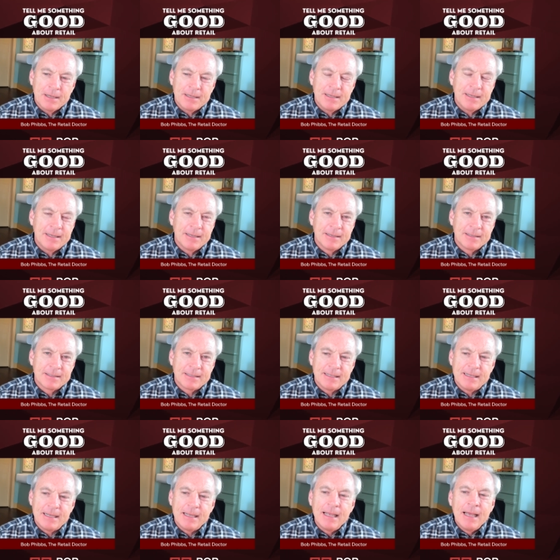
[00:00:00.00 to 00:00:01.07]
He is
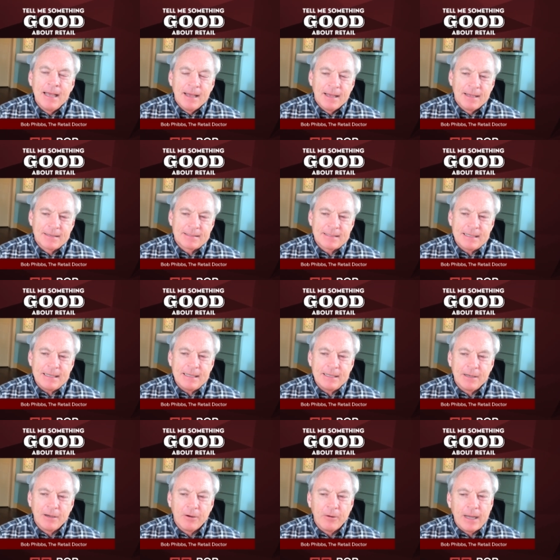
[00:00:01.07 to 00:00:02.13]
the uh,
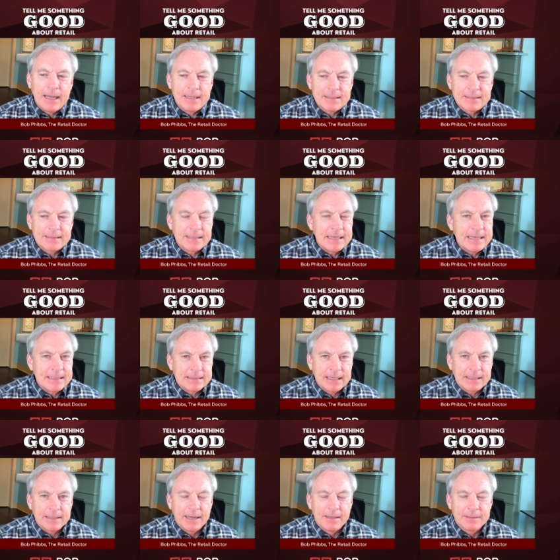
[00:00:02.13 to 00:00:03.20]
CEO at SYNQ
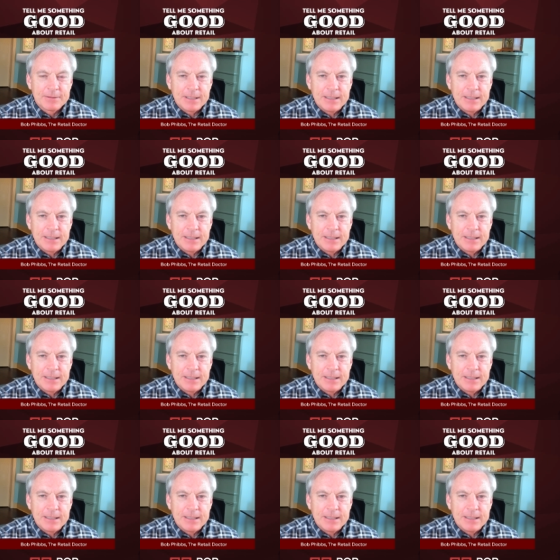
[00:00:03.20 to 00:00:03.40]
Technology.